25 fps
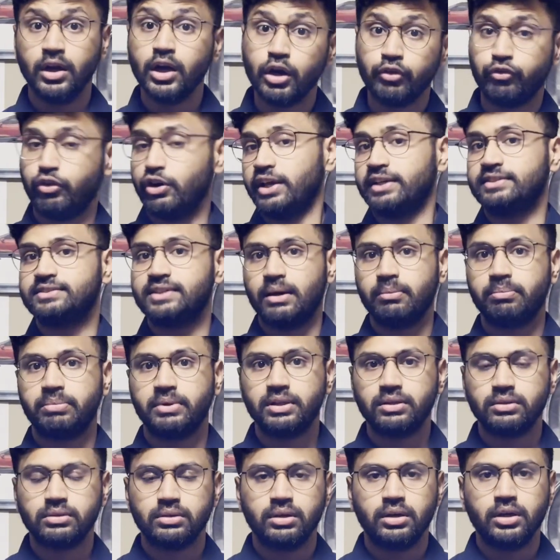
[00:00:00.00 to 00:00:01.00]
For
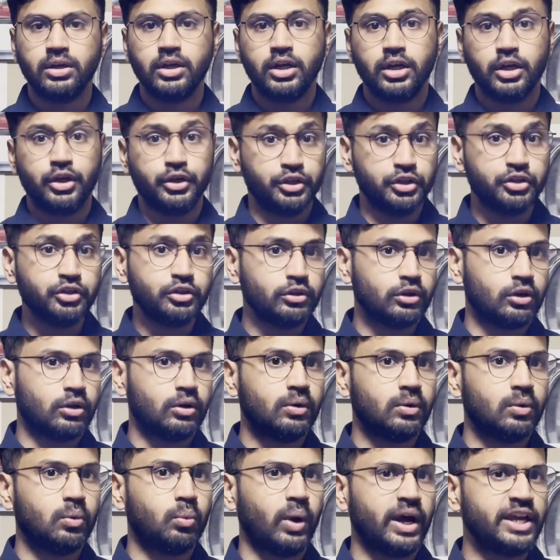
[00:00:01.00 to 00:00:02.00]
example, did you
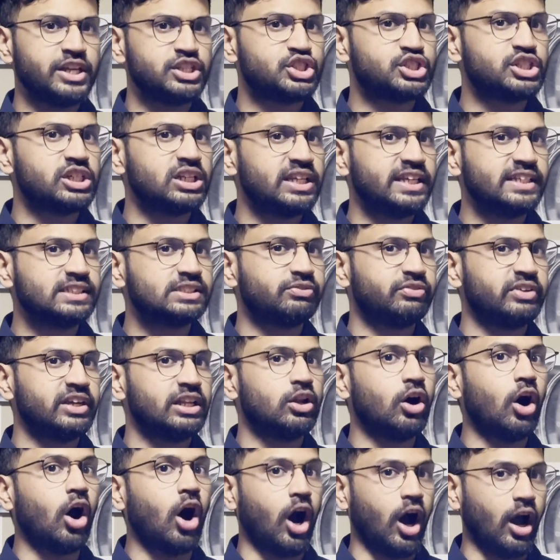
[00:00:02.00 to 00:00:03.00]
know why chilies feel
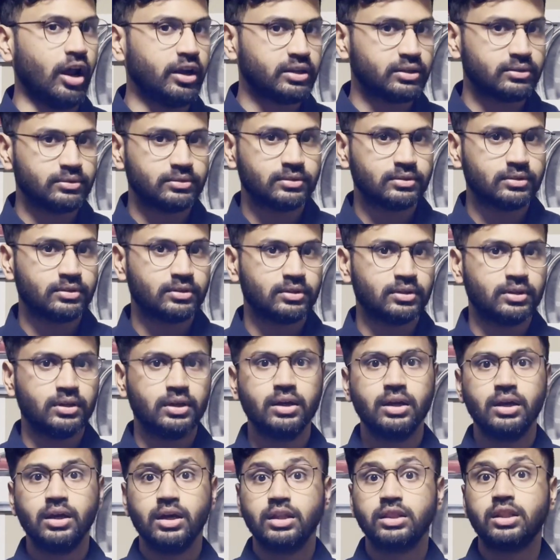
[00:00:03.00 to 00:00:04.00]
hot?
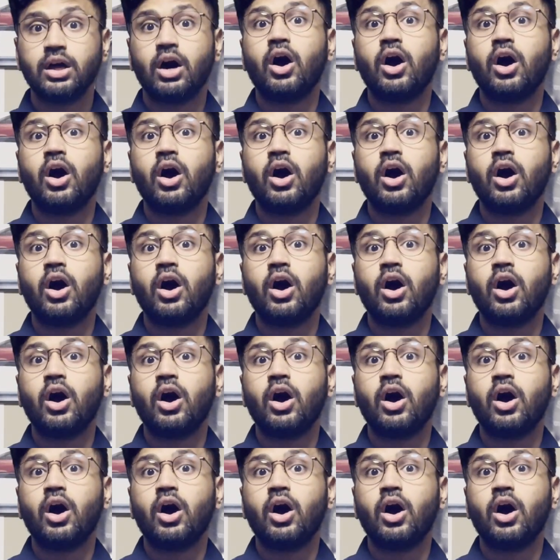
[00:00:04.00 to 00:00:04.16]
The